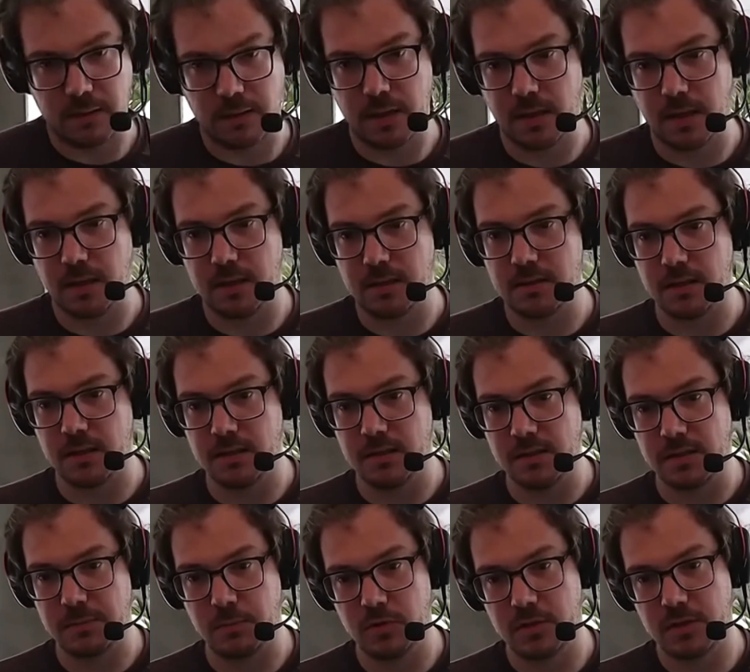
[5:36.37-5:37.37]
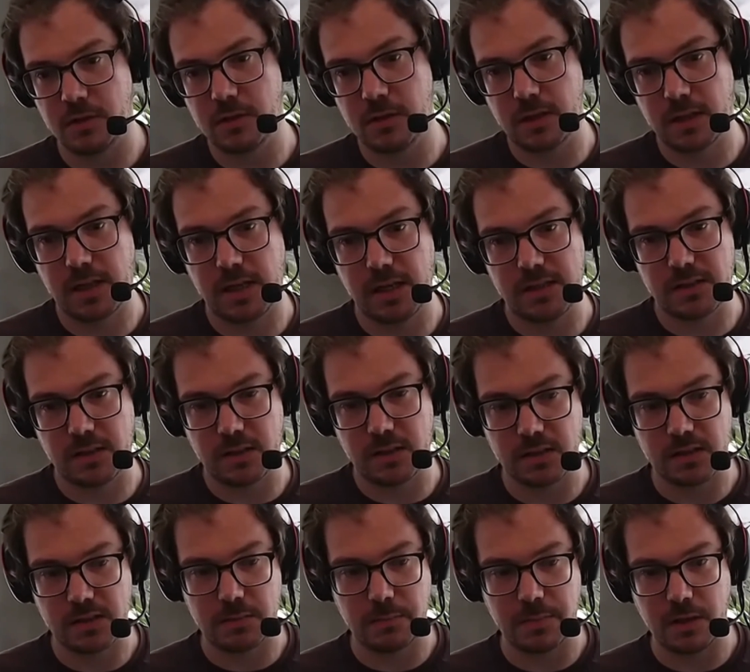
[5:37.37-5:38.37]
and in this particular case, it
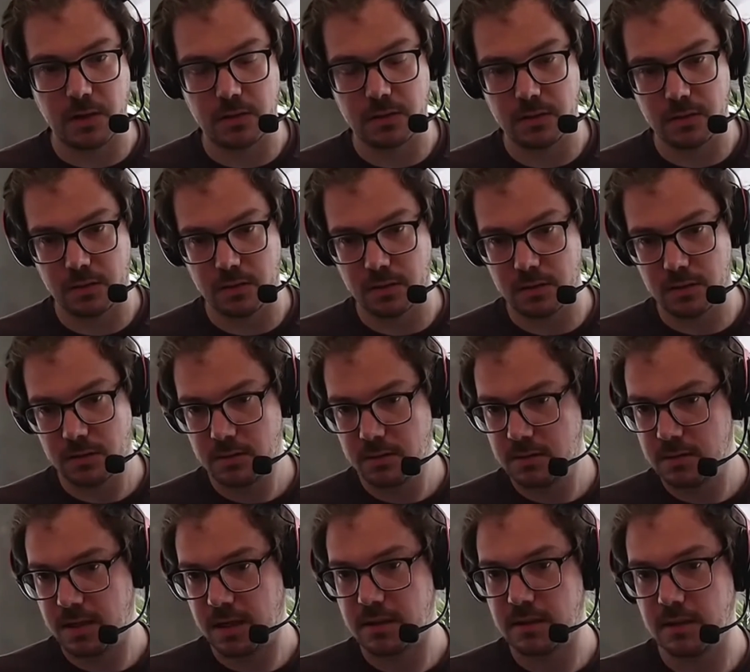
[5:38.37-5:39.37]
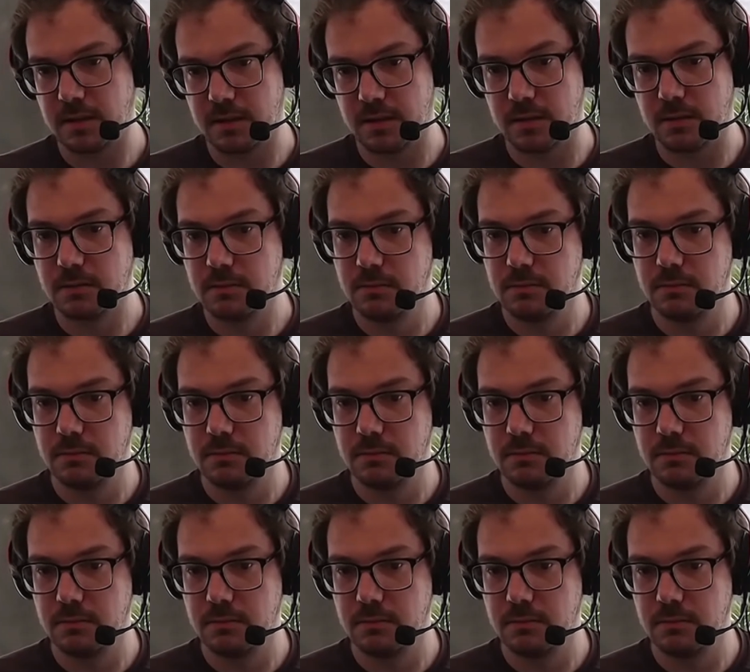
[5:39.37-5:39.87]
is about the technical,